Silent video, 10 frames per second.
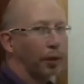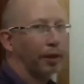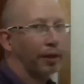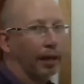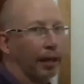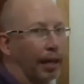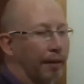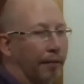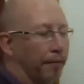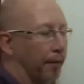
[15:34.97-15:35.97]
a lot
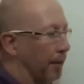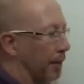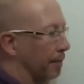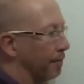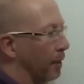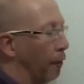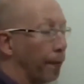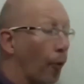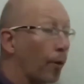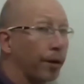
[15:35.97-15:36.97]
of
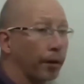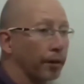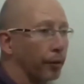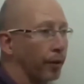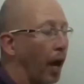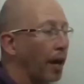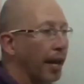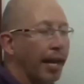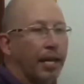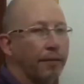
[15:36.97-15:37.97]
foreigners or
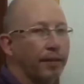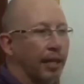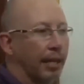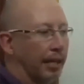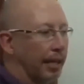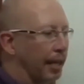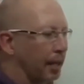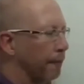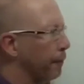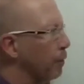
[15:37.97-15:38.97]
non-natives get
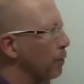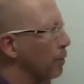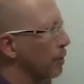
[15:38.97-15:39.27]
confused